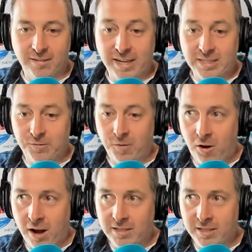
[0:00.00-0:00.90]
let's
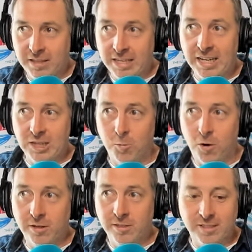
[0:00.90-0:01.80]
find the
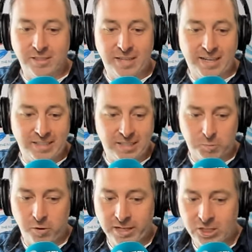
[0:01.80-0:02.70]
Illawarra's
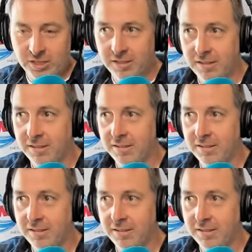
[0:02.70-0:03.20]
sexiest bridge.